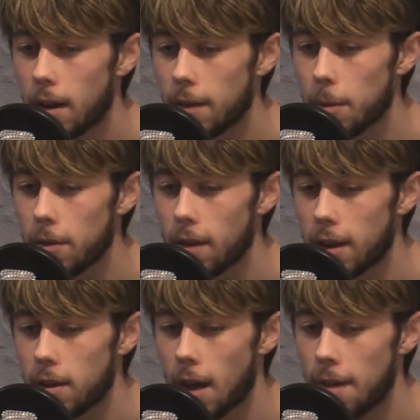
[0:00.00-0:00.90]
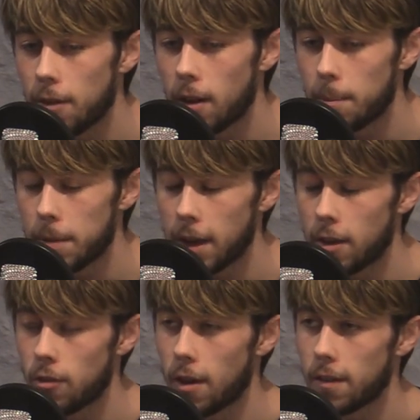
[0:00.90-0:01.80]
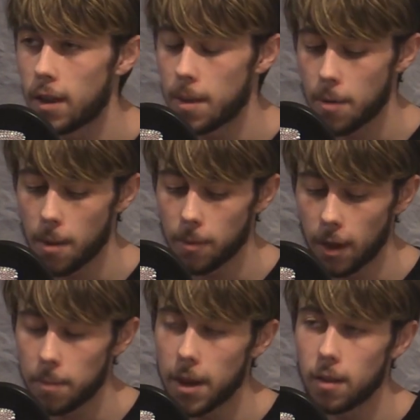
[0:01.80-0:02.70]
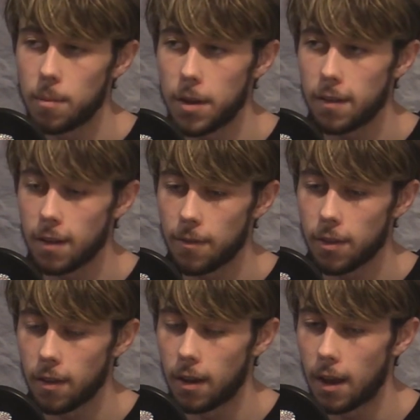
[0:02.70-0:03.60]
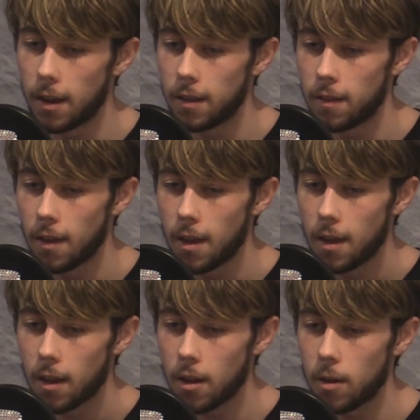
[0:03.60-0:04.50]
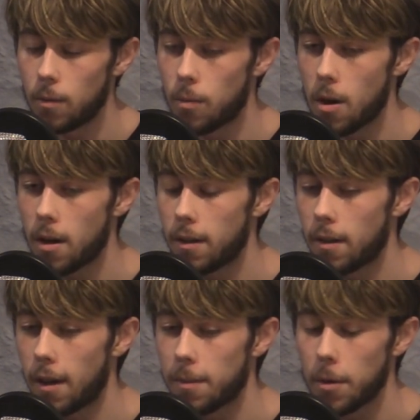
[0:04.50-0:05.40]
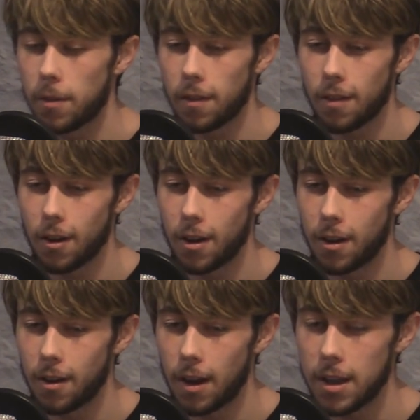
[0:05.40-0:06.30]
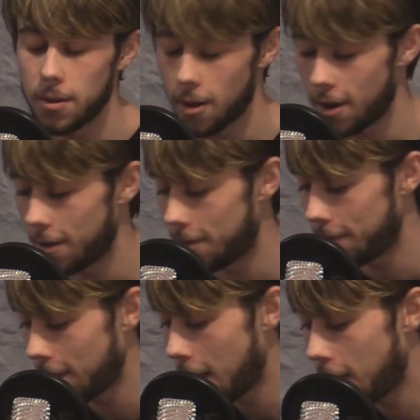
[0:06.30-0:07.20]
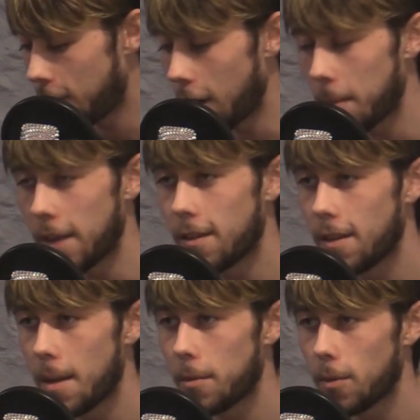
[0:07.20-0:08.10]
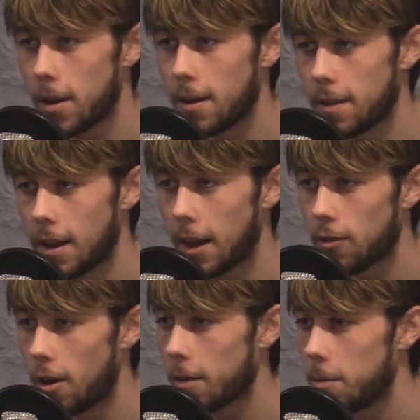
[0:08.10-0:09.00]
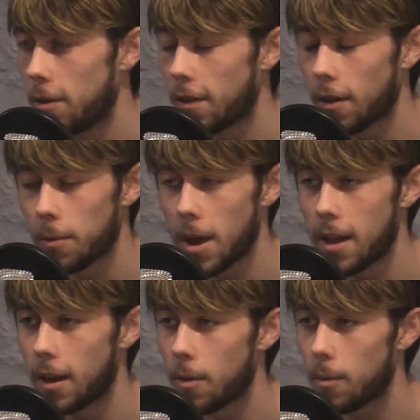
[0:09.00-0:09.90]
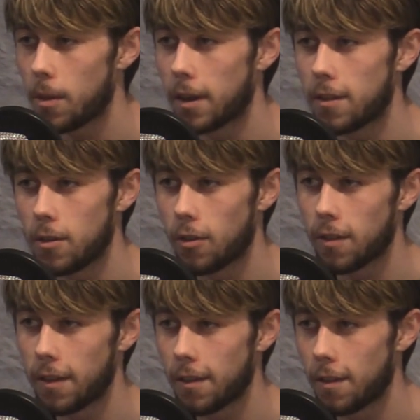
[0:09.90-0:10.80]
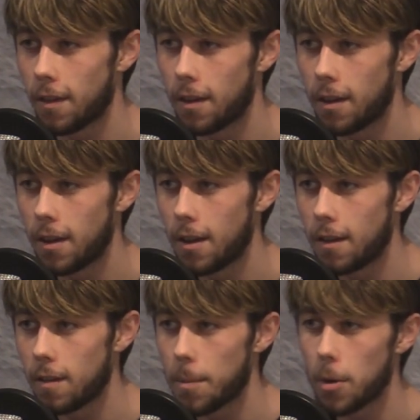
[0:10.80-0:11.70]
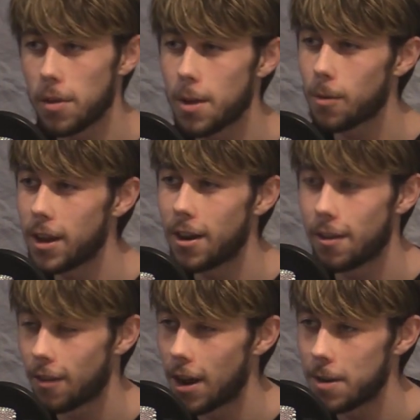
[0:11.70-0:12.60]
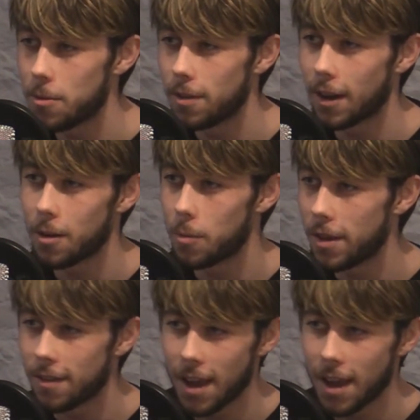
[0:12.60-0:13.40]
I suppose like you have a big interest in hip-hop, like making the beats and everything, and kind of what, I suppose, are you kind of fragmented then between the electronic music as well? Like do you just listen to to both equally, or is there anyone that kind of wins